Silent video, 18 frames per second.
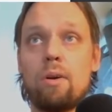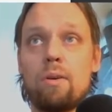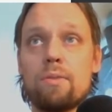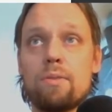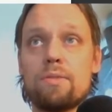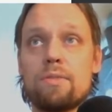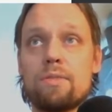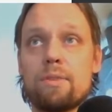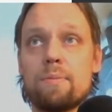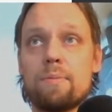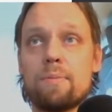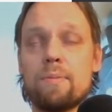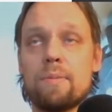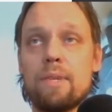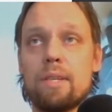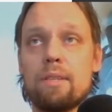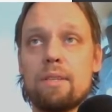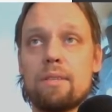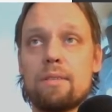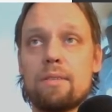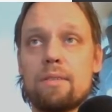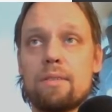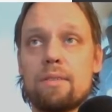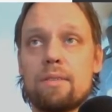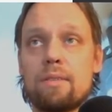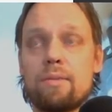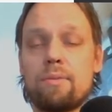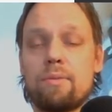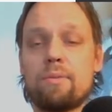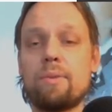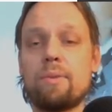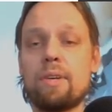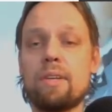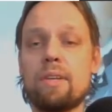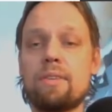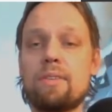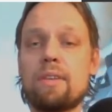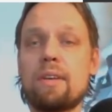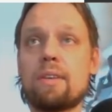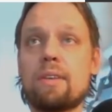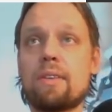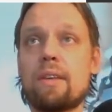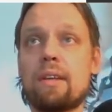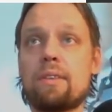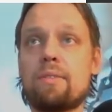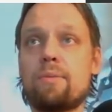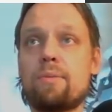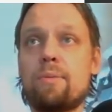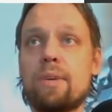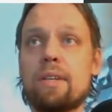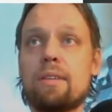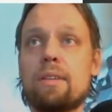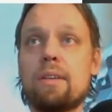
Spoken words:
submit, we say that we